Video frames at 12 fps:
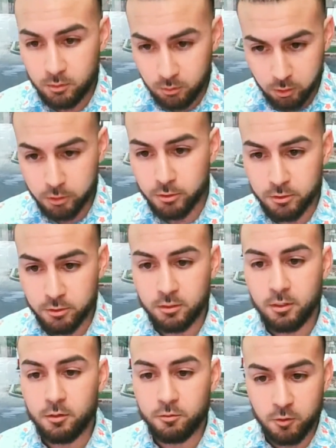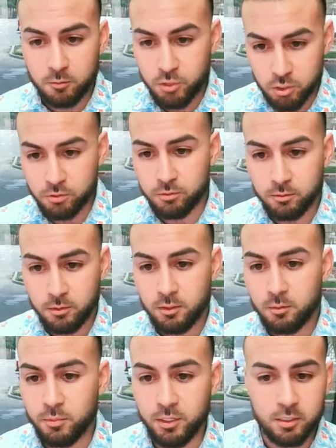learn from you,
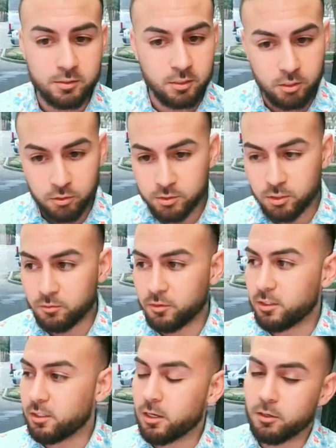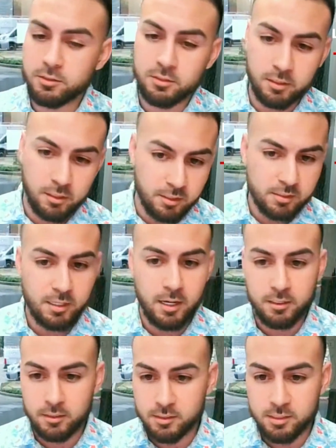because the YouTube videos and this guy,
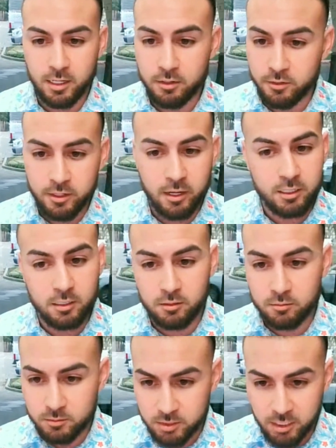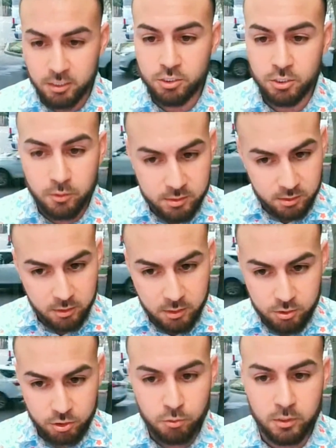they're not going to teach you as good
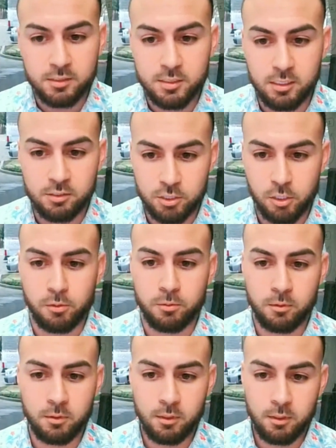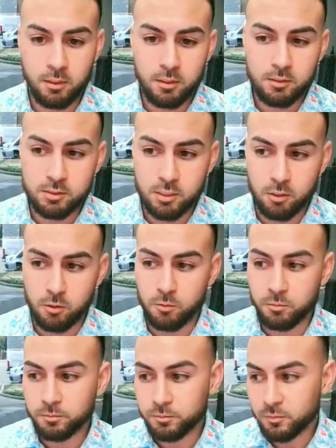as you can teach you. So
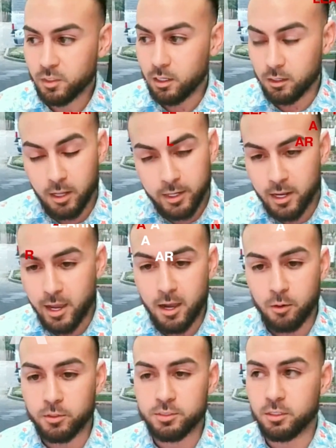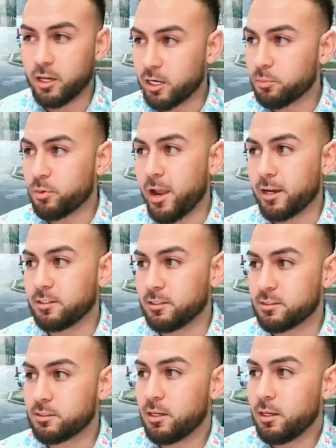a lot of hours, a lot of
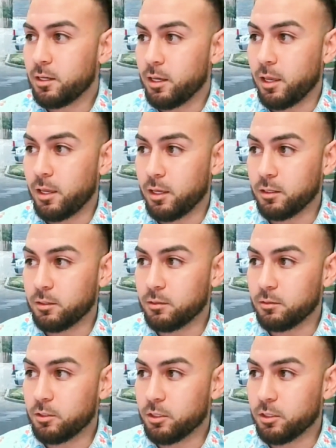practice, and,